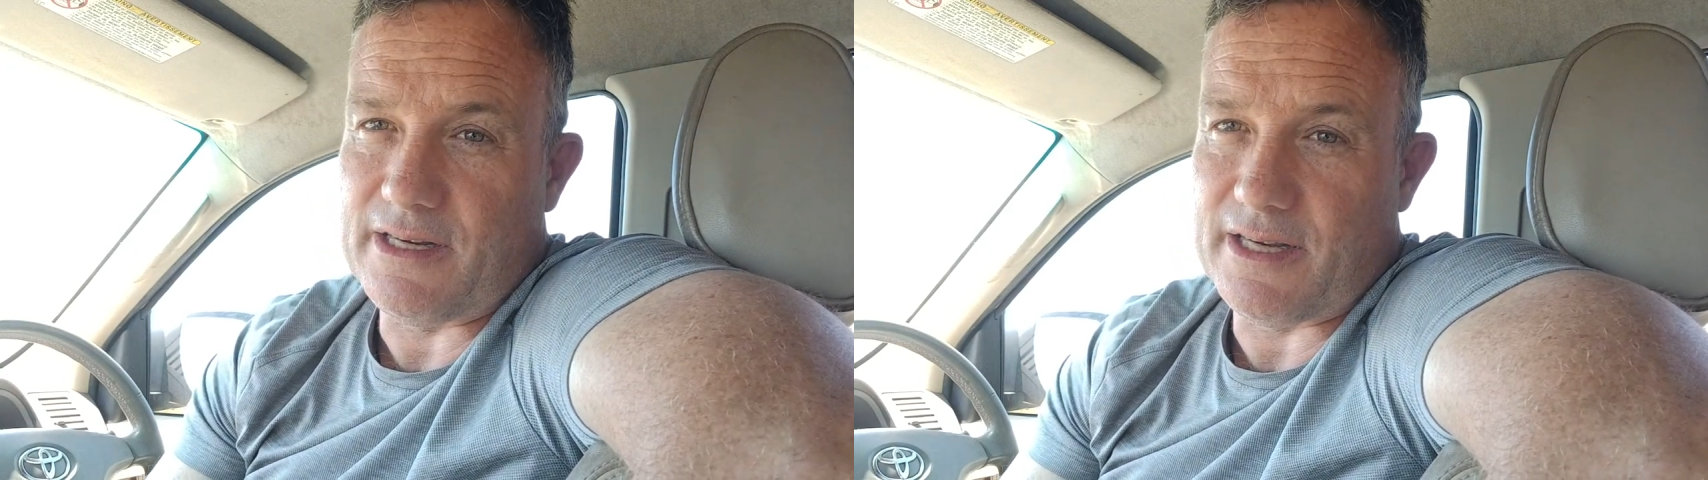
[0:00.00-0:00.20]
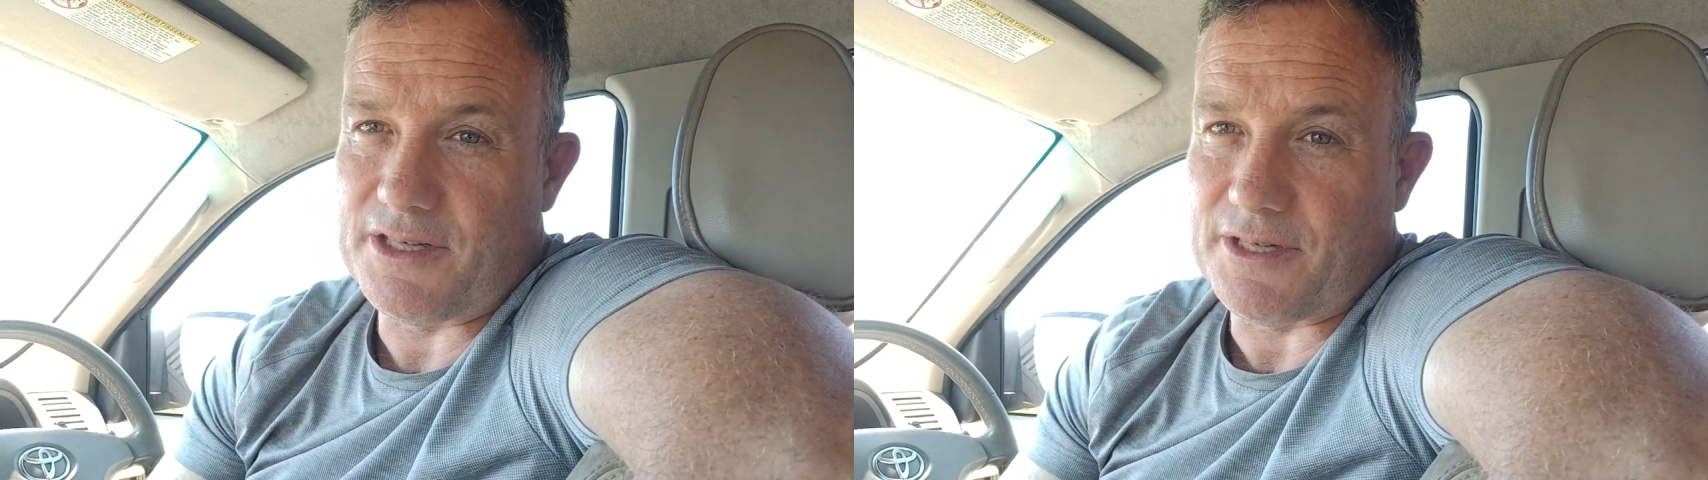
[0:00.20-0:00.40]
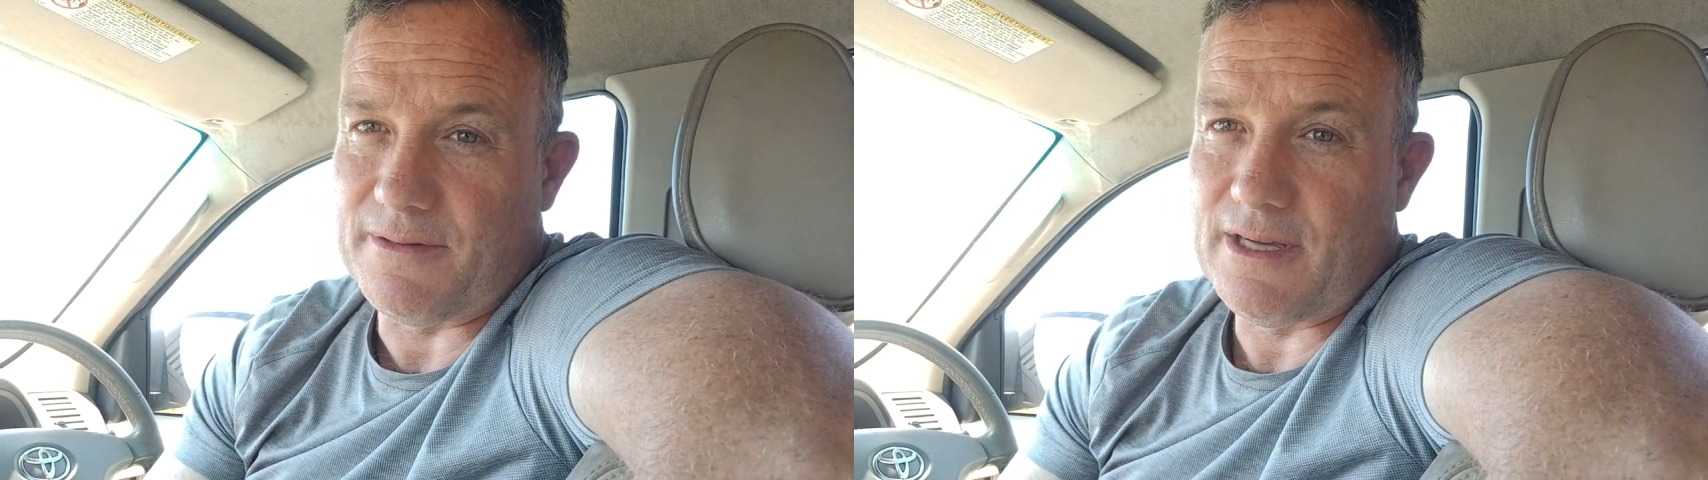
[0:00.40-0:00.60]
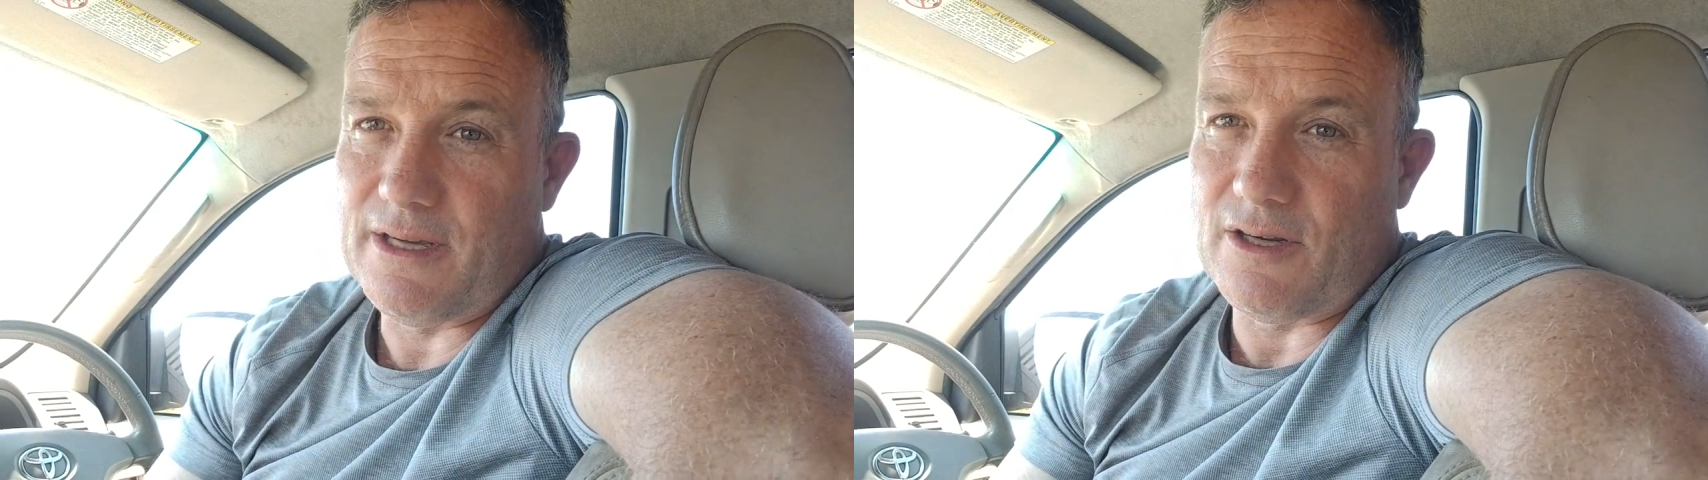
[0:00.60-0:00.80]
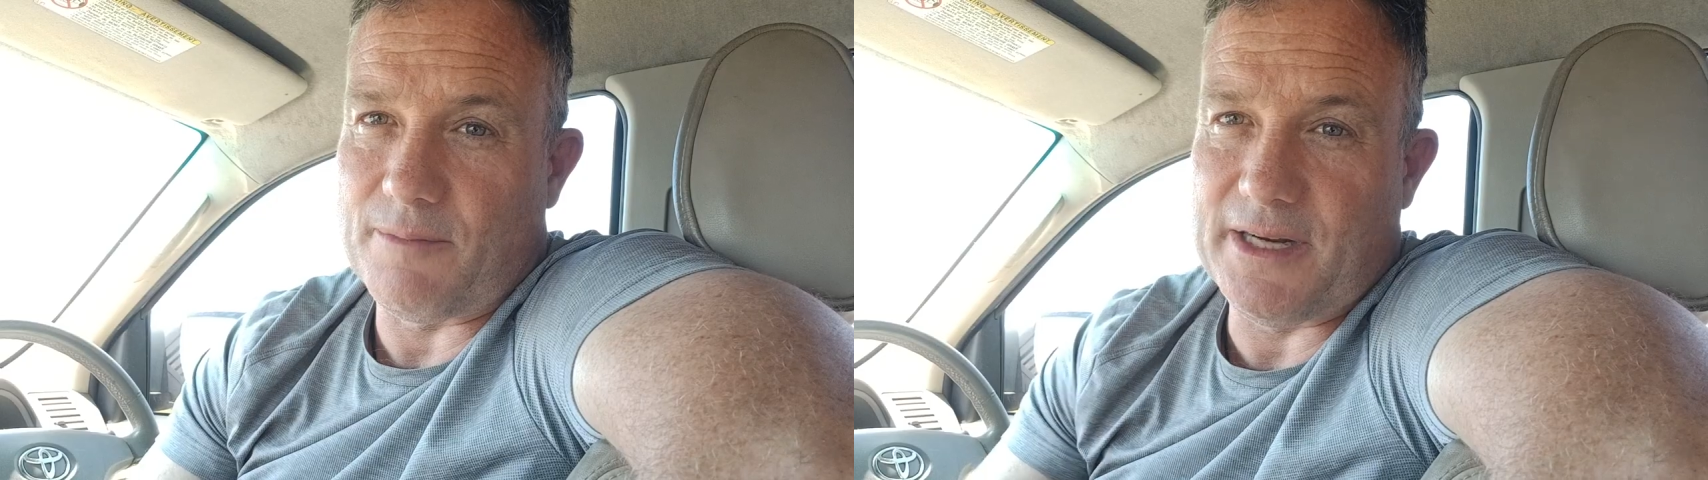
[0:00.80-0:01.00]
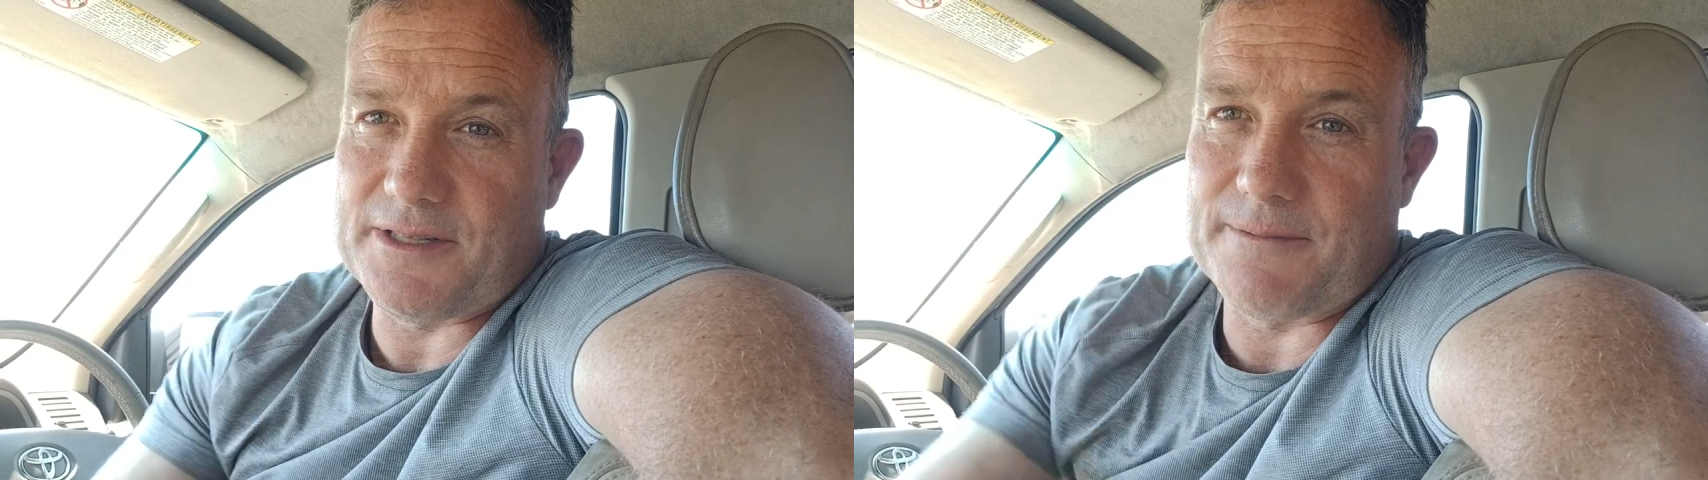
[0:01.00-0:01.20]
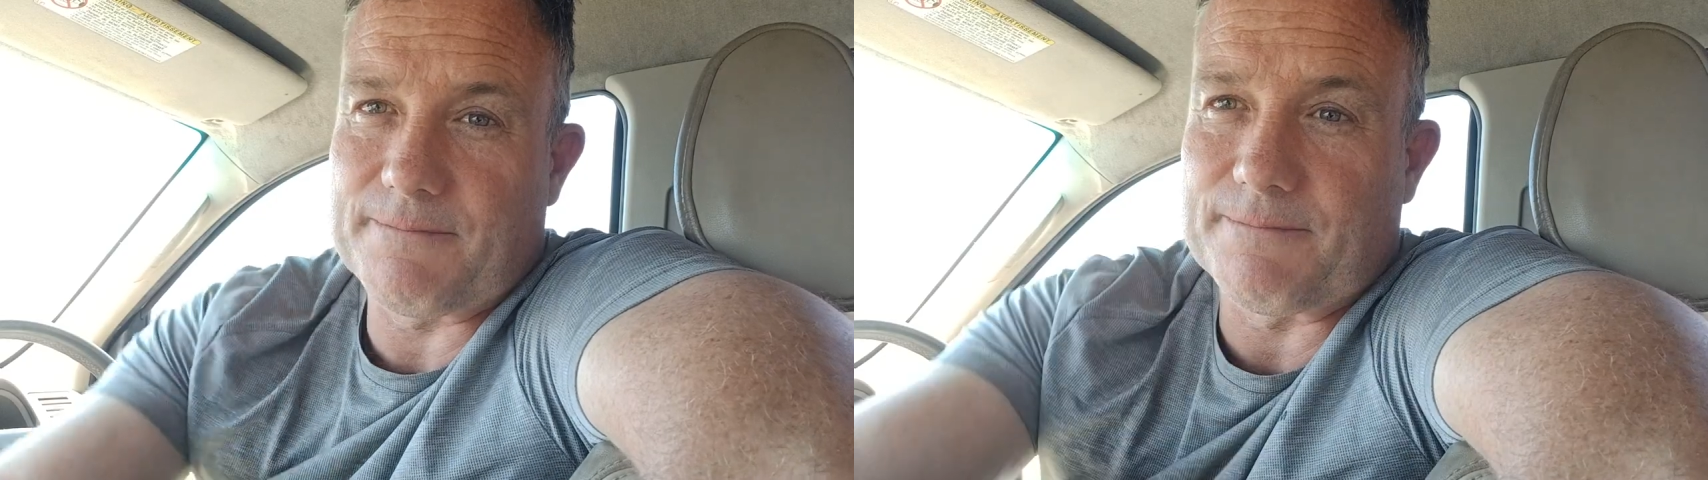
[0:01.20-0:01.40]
and nation. God bless.